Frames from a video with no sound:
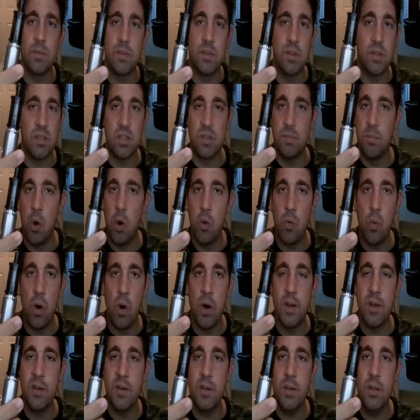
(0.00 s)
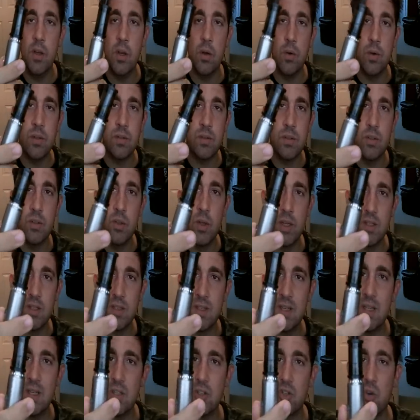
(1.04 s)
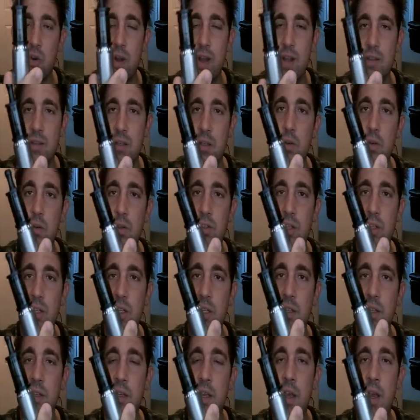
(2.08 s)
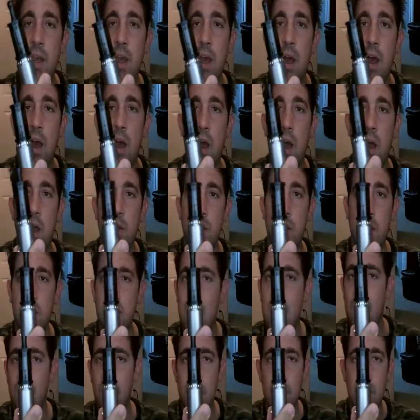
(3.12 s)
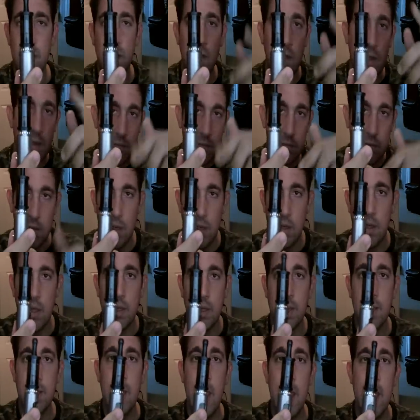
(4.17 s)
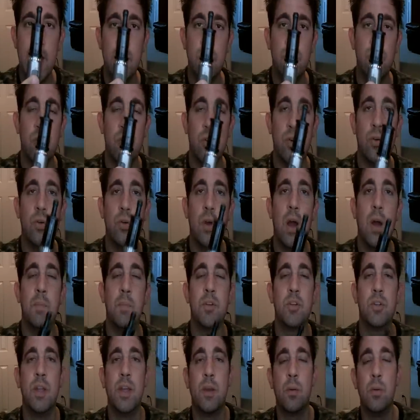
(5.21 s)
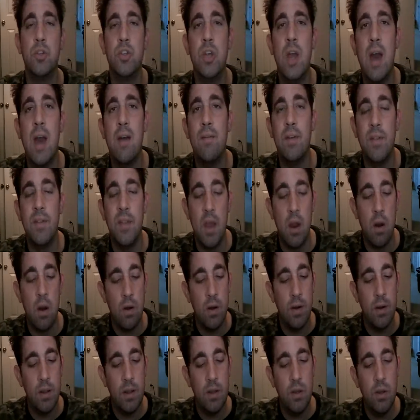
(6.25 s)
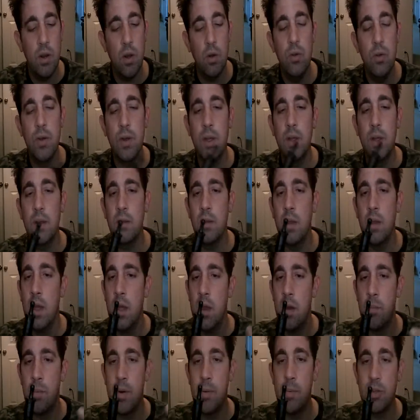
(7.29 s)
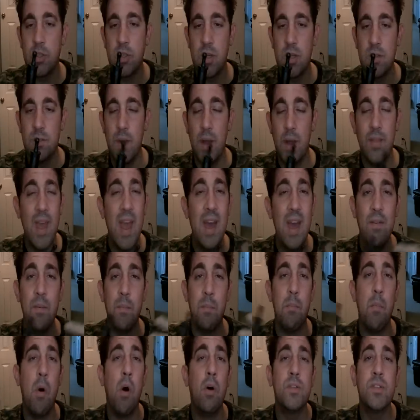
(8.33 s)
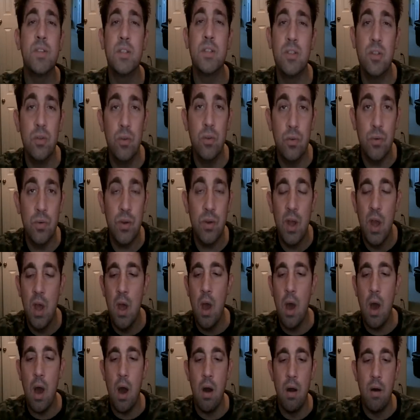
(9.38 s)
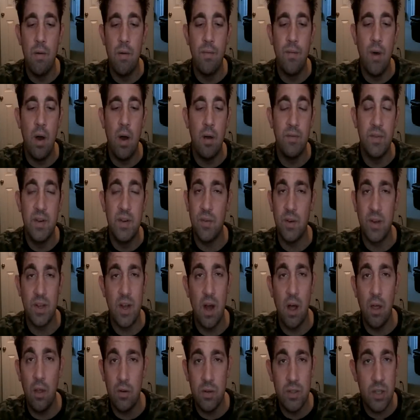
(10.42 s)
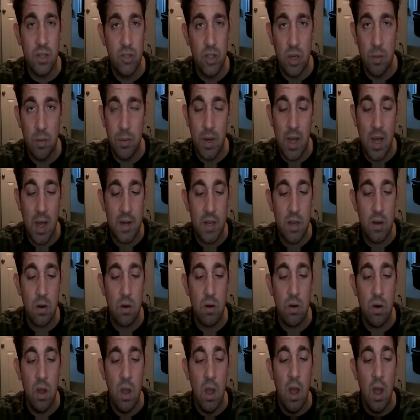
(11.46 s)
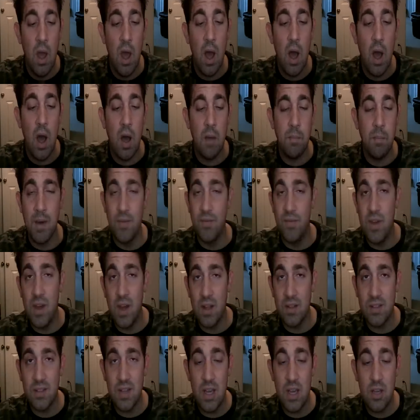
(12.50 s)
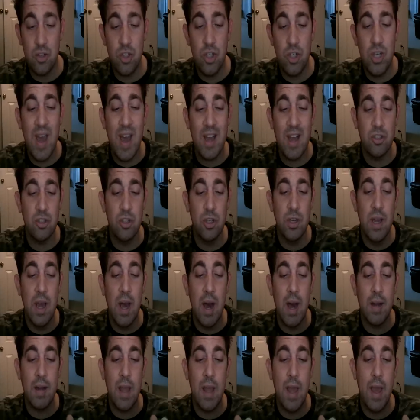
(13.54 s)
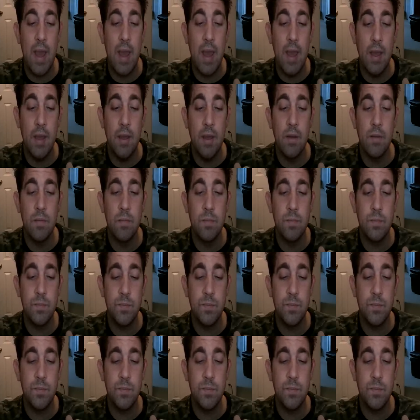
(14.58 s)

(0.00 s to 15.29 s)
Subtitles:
one's the smoke one. You can see it's translucent. You can definitely gauge how much liquid you have in there, and you can pretty much customize. They have a multitude of different colors that you can put on here. My fiance, she actually got a